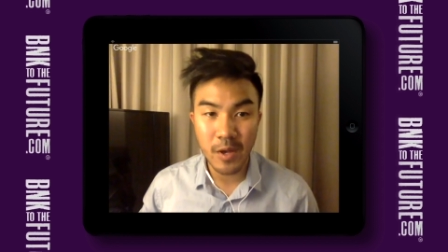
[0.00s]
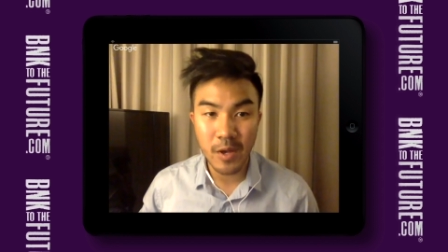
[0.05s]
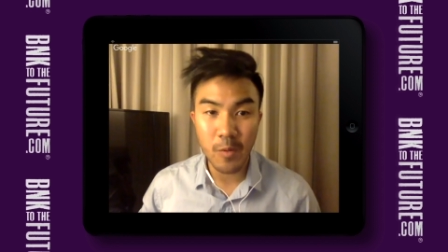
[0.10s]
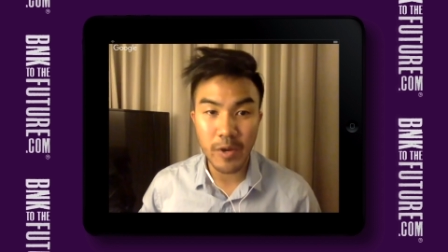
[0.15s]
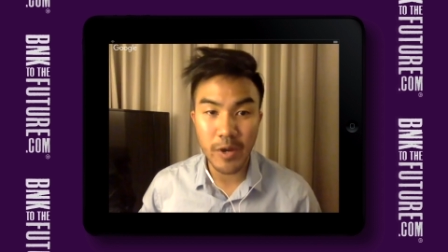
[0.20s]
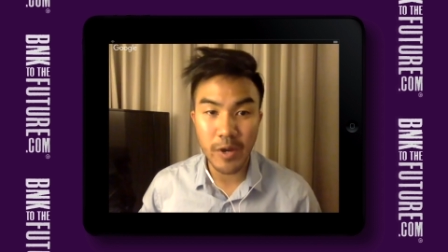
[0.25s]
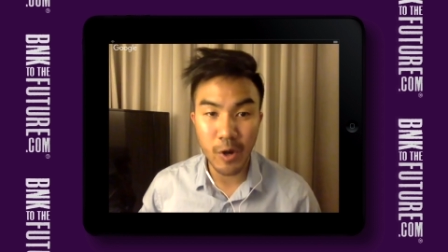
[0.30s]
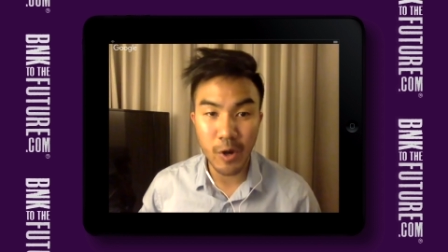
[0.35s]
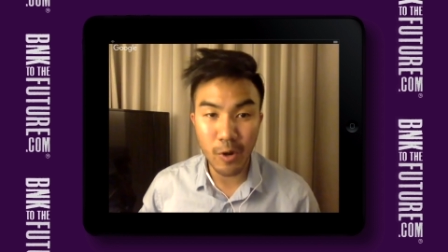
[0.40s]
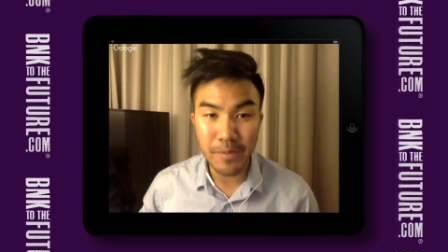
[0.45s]

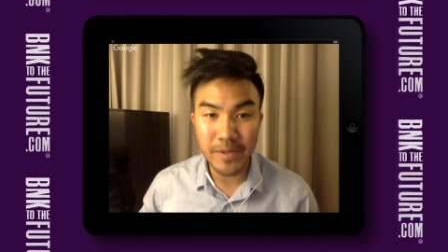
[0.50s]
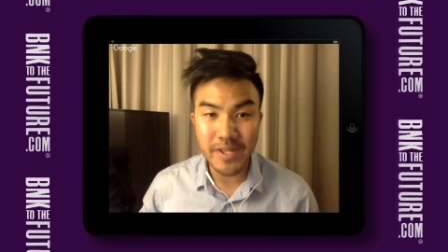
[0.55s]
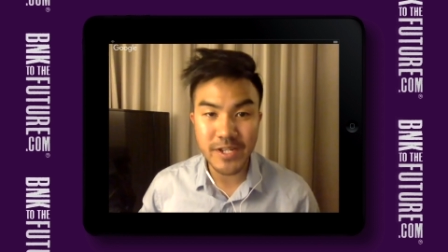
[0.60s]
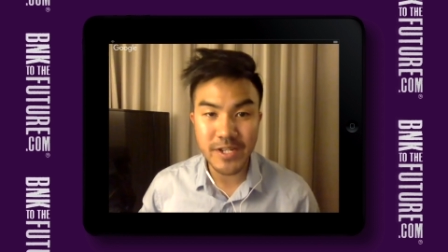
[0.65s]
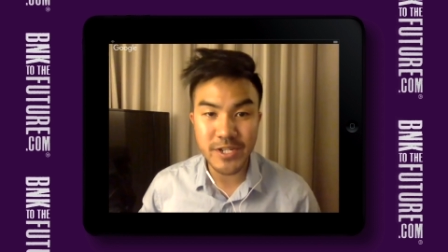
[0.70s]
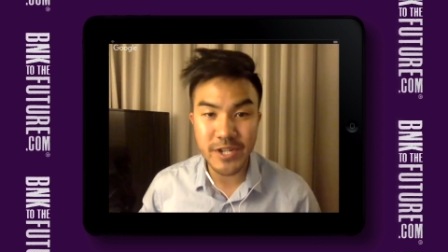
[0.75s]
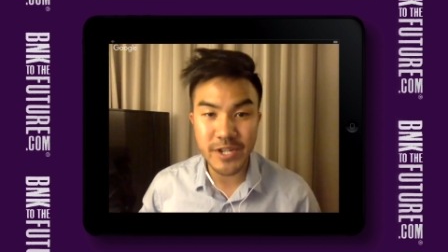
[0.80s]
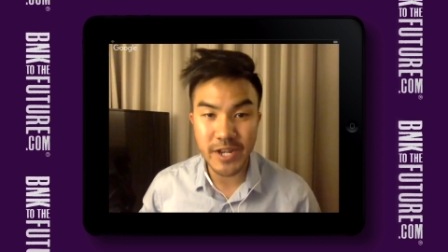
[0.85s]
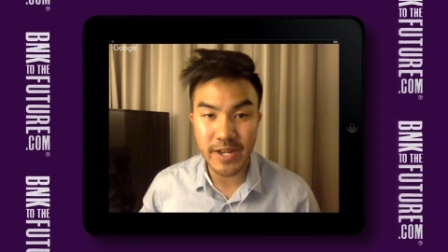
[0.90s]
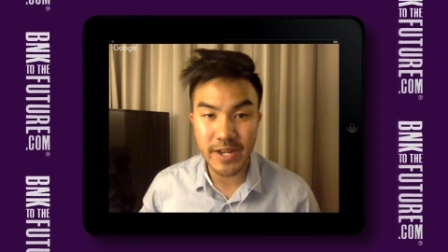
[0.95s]
We're hoping to
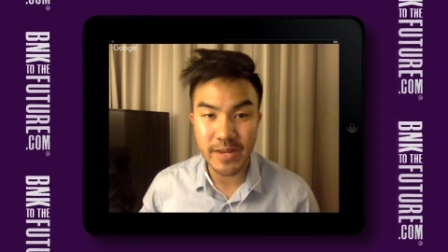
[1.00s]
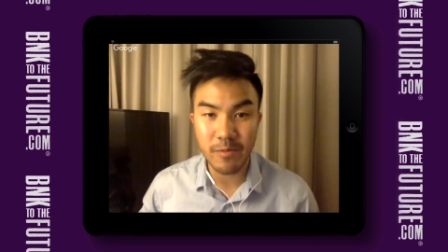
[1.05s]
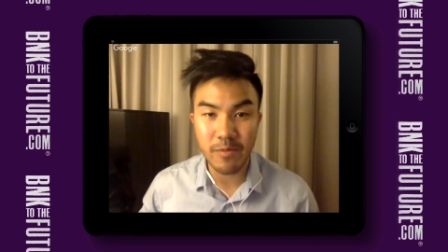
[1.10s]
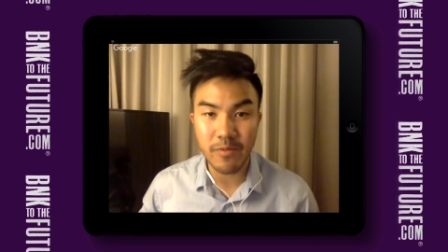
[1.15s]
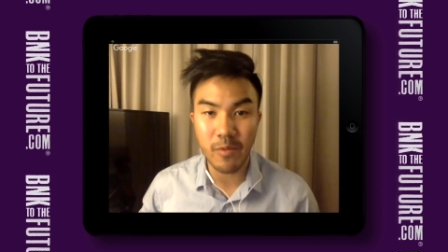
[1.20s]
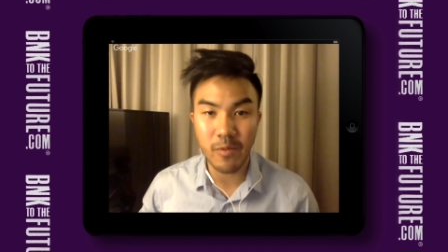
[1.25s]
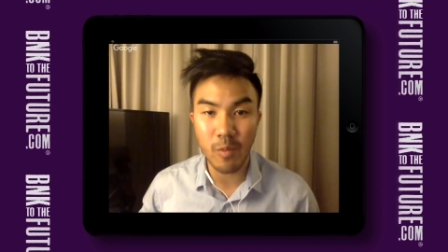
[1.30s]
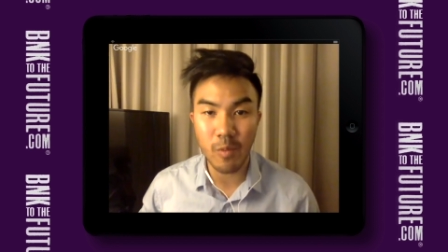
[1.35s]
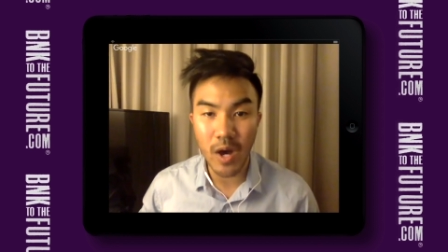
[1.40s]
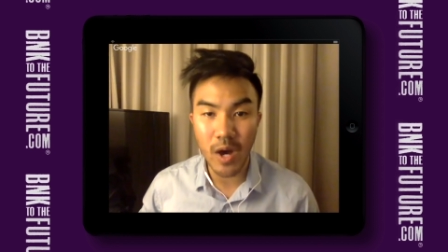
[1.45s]
share them with
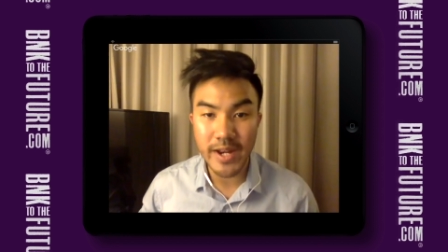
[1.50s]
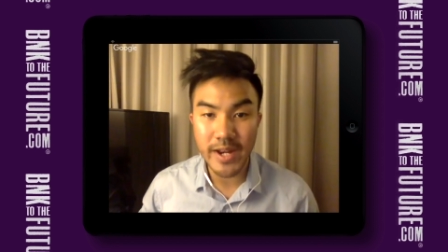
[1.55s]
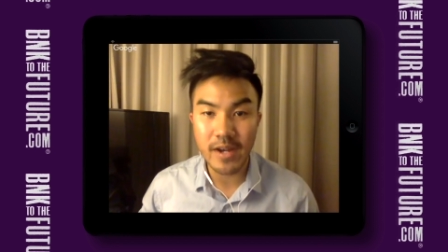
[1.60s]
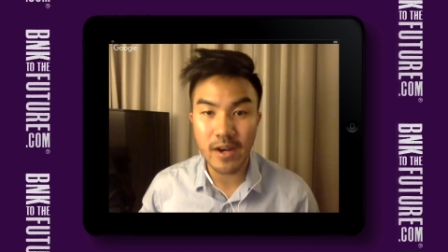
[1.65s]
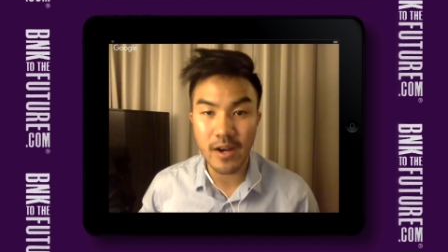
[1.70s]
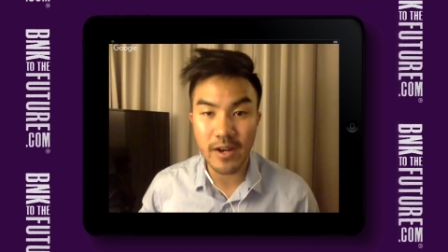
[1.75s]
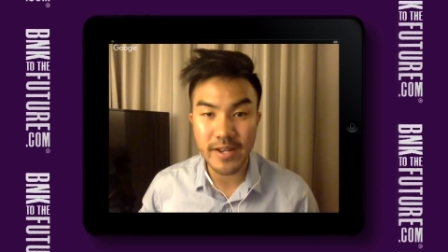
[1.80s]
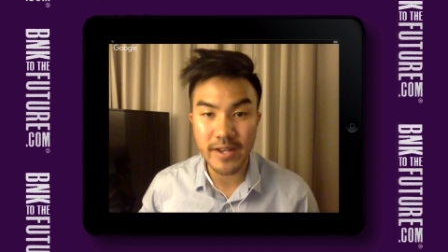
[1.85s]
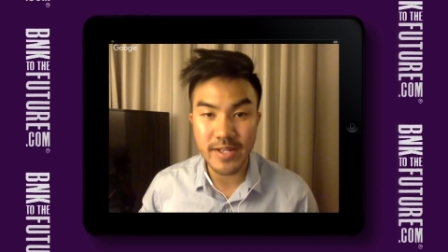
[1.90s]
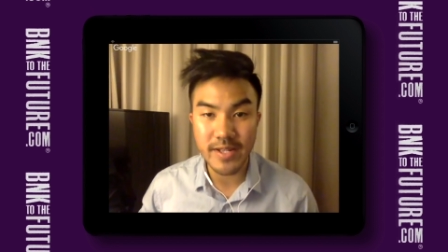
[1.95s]
a wider
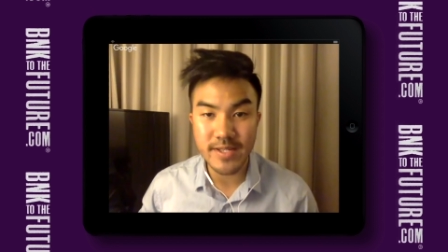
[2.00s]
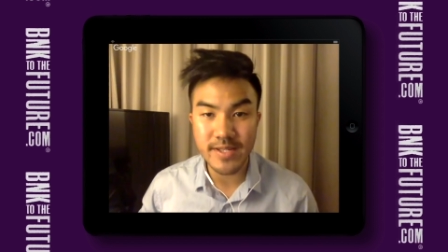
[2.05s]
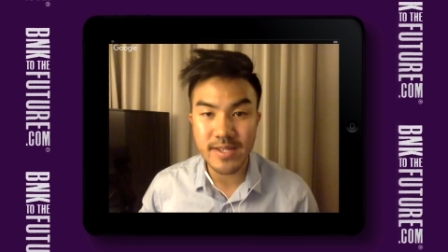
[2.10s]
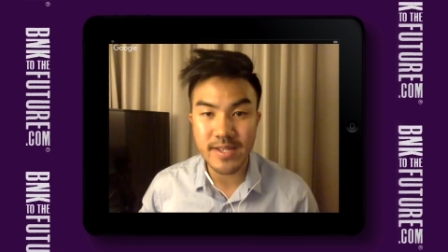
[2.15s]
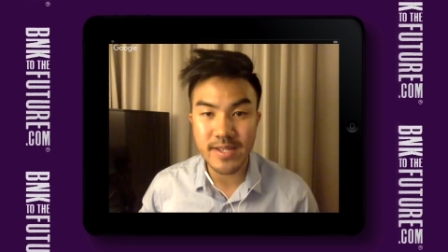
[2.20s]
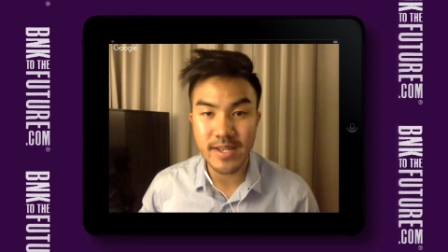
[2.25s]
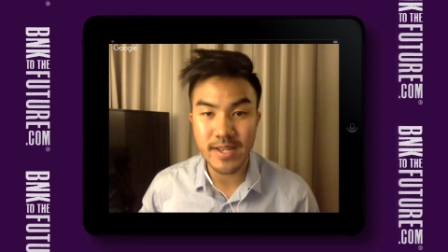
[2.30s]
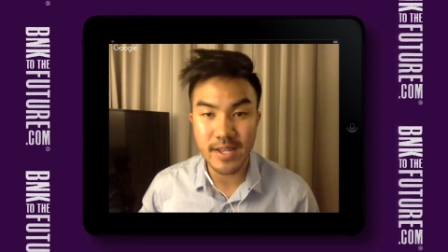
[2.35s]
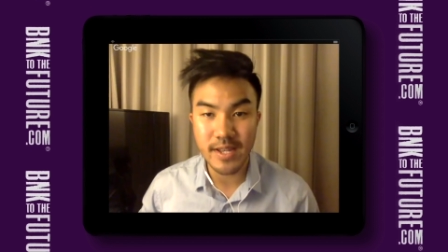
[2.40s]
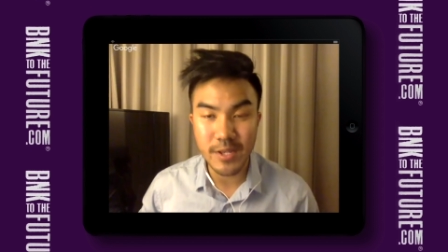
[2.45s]
audience
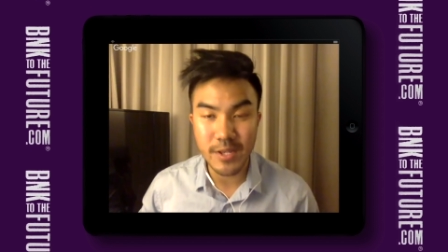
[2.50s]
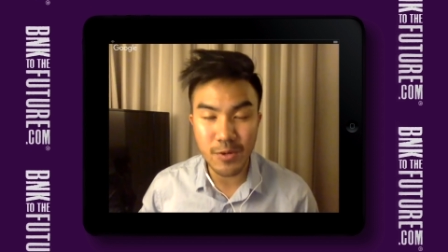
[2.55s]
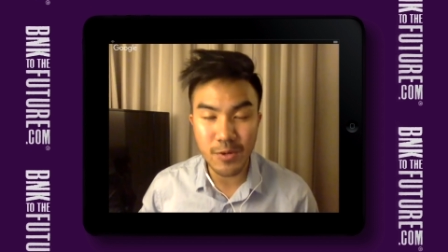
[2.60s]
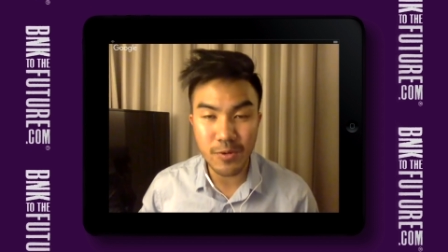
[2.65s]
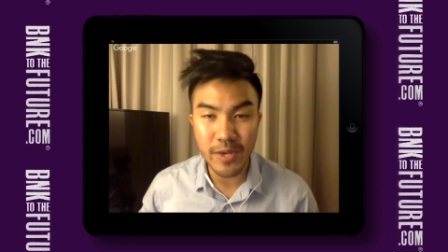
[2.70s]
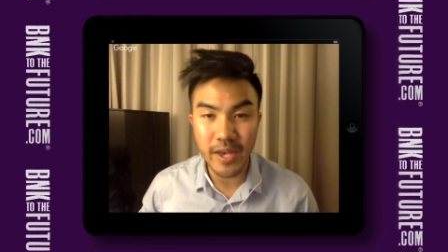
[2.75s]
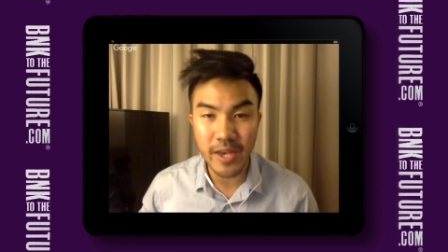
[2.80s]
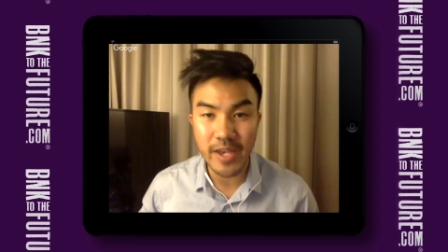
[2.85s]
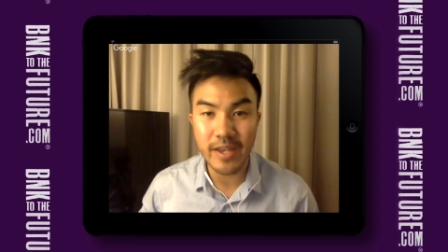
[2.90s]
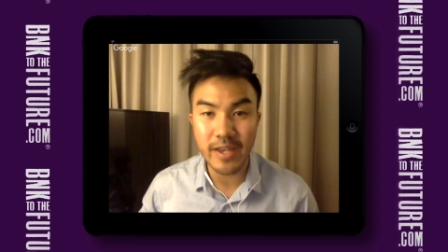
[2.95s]
in
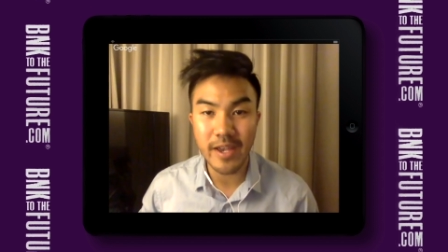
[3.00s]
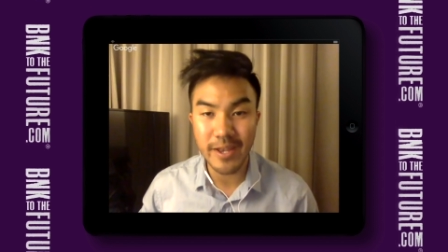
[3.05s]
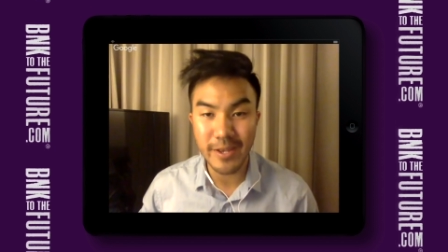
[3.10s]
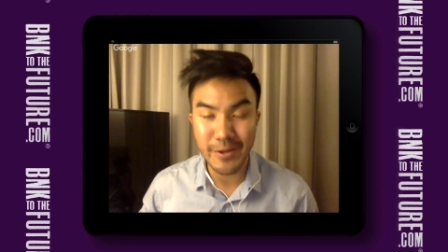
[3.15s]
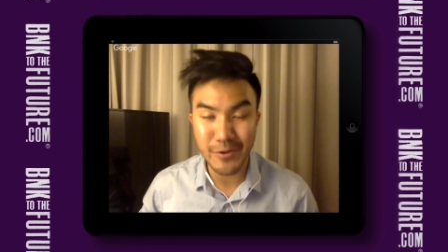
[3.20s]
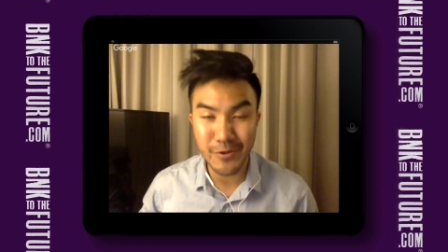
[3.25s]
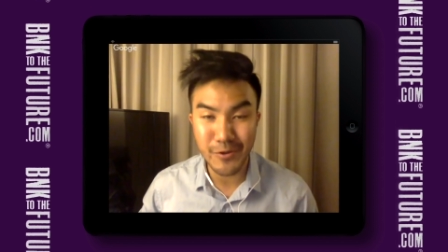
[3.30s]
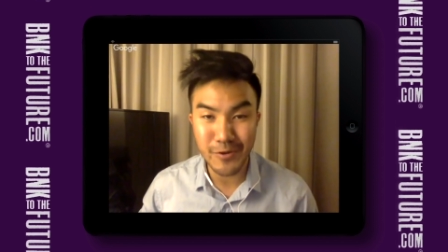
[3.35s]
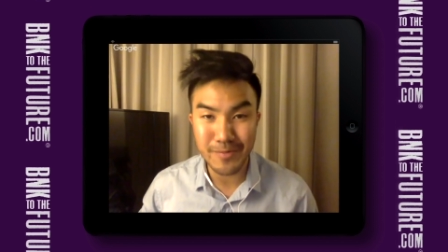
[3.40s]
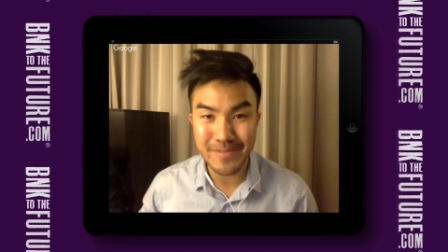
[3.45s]
UK and
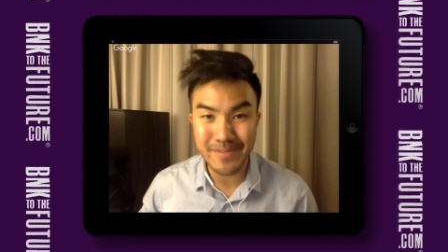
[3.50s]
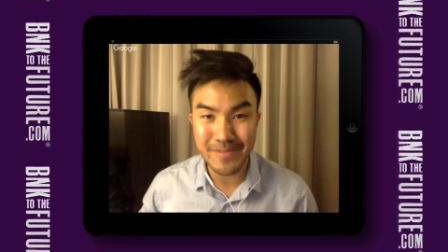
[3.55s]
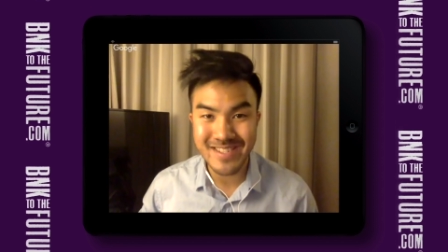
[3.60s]
Europe.